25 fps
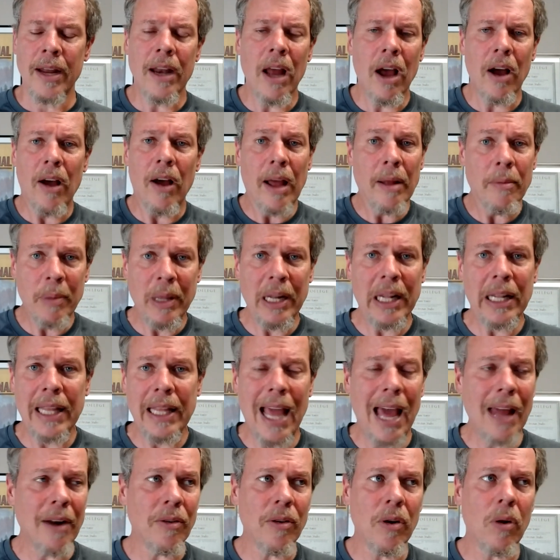Now,
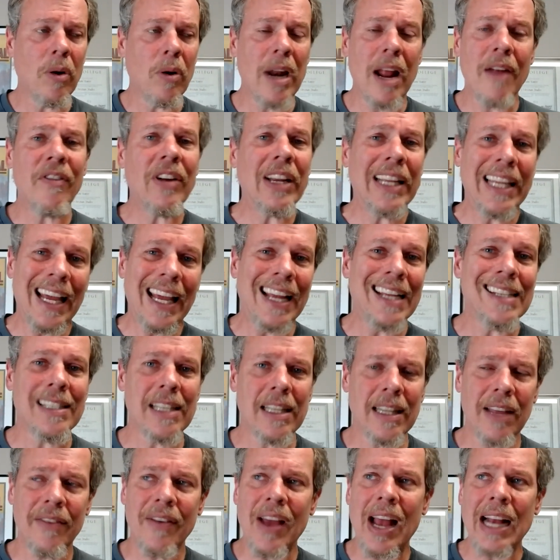admittedly, I don't know in every case
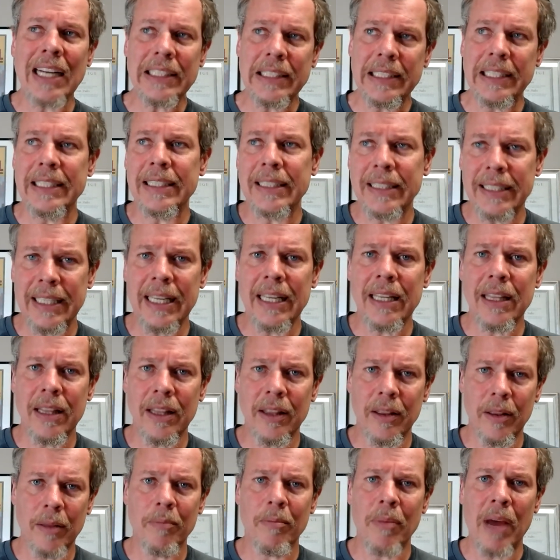that they've actually
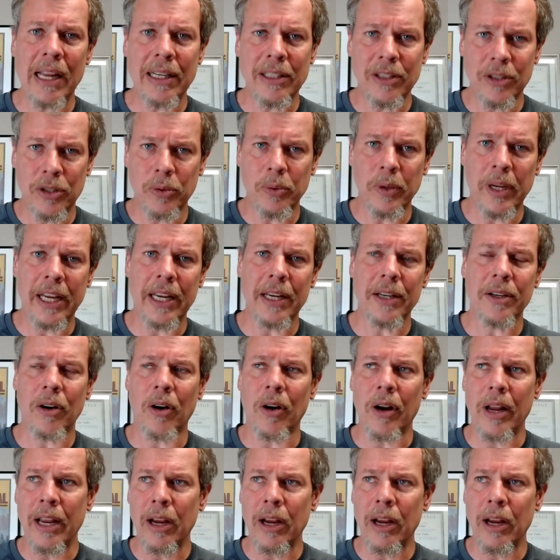seen my tweet or